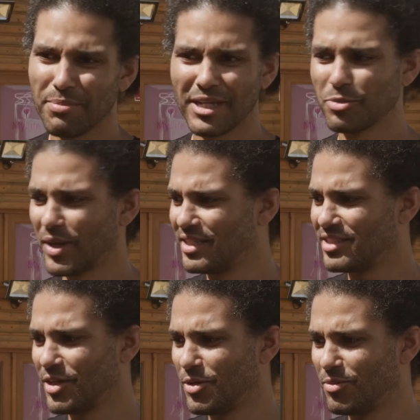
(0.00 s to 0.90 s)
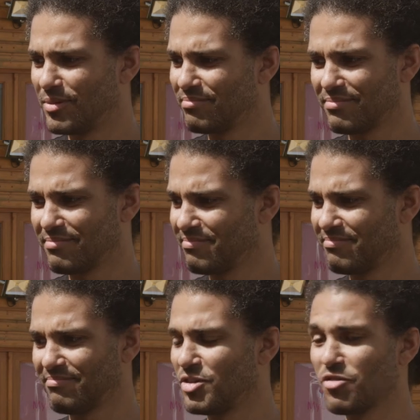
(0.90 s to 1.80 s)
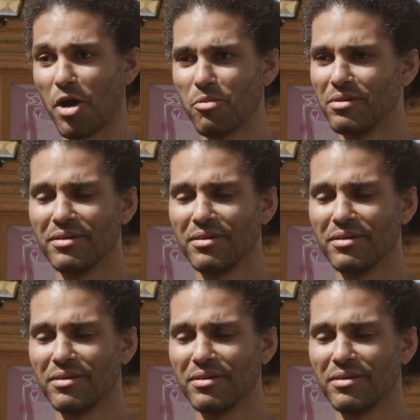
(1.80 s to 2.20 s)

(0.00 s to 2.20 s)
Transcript: the best way to grow.